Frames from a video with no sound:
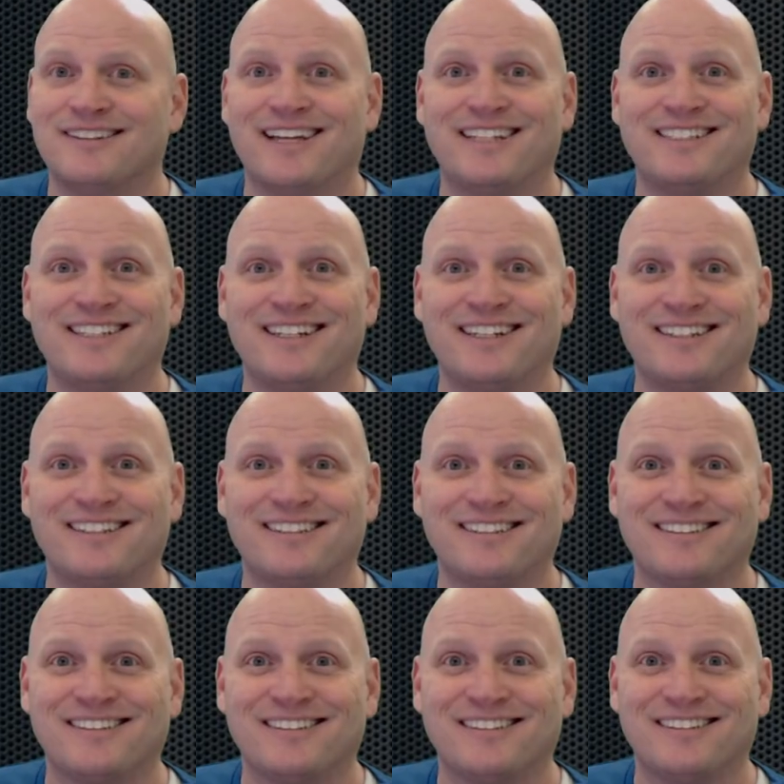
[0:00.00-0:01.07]
That's it.
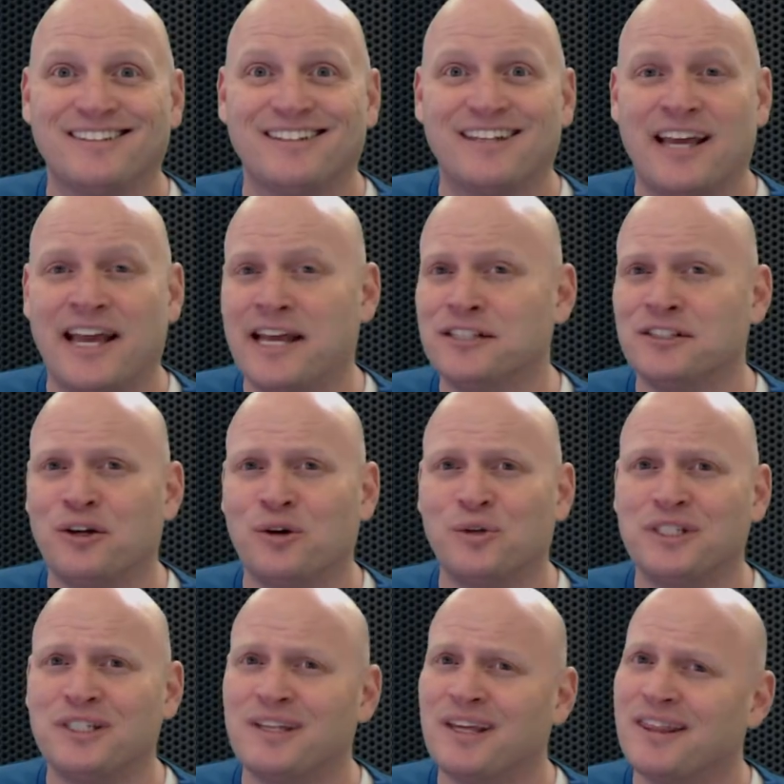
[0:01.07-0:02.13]
As
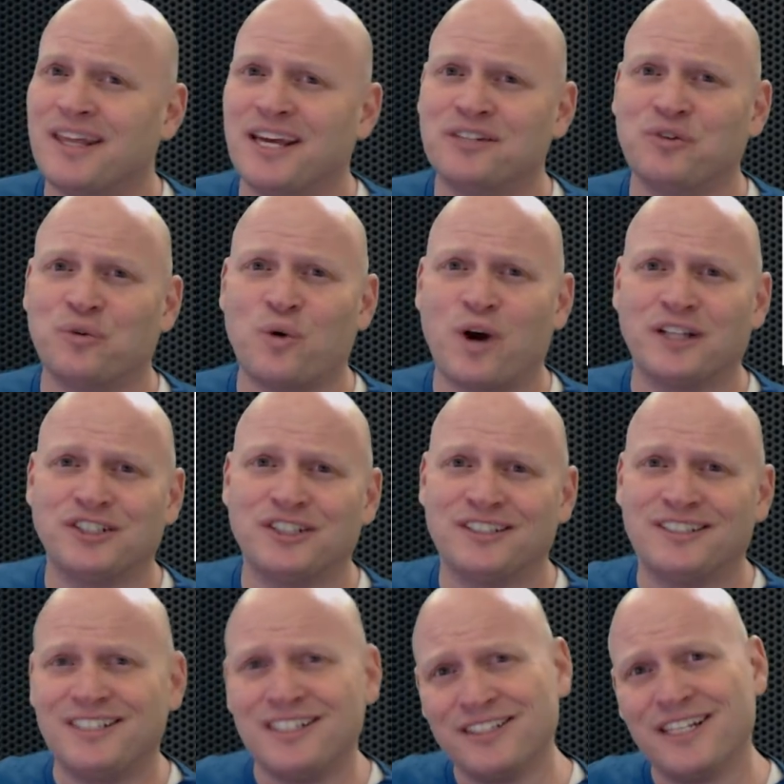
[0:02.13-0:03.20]
always, thanks for
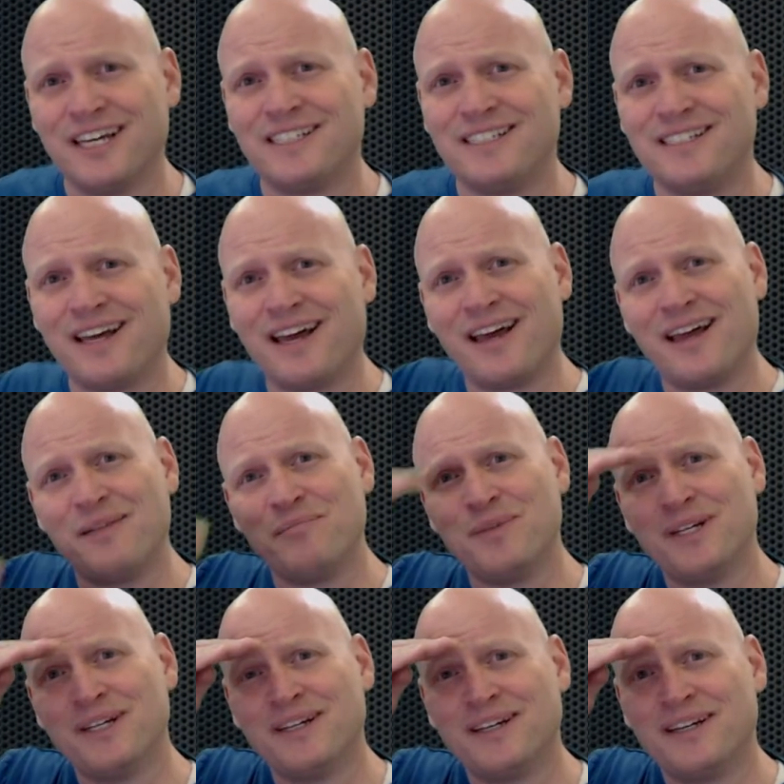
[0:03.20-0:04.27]
watching. Till next
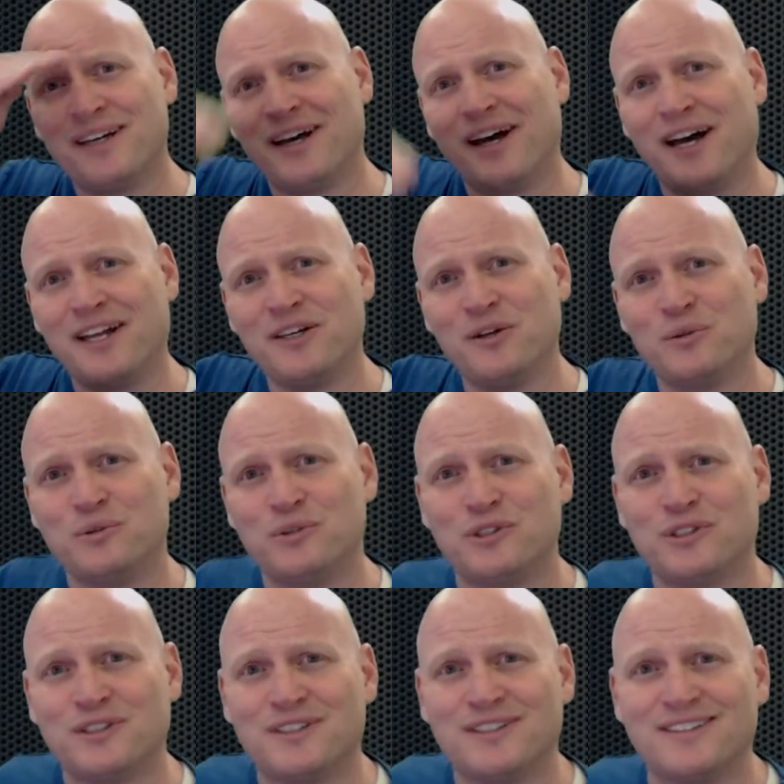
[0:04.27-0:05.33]
time,
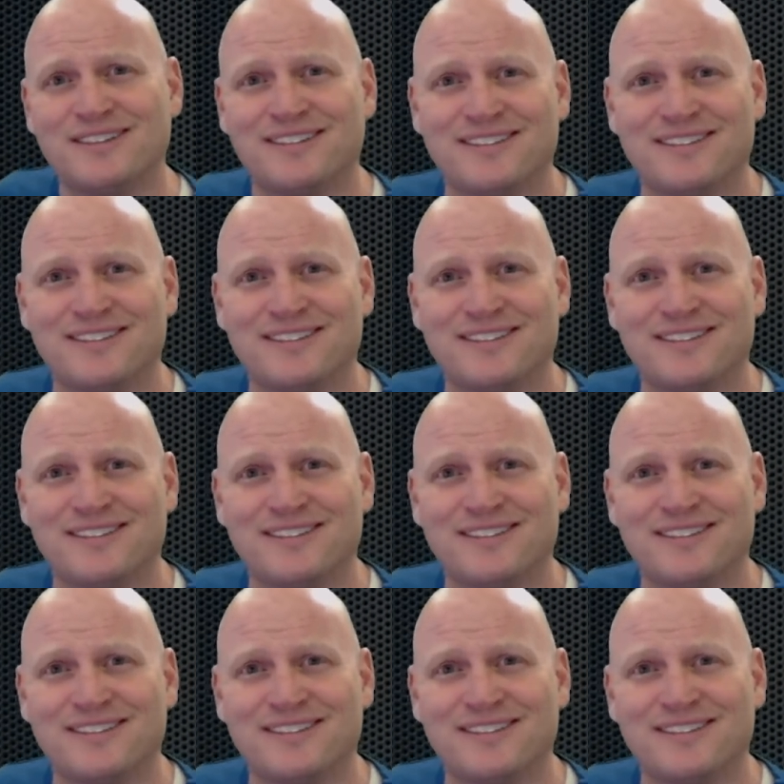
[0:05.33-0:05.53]
adios.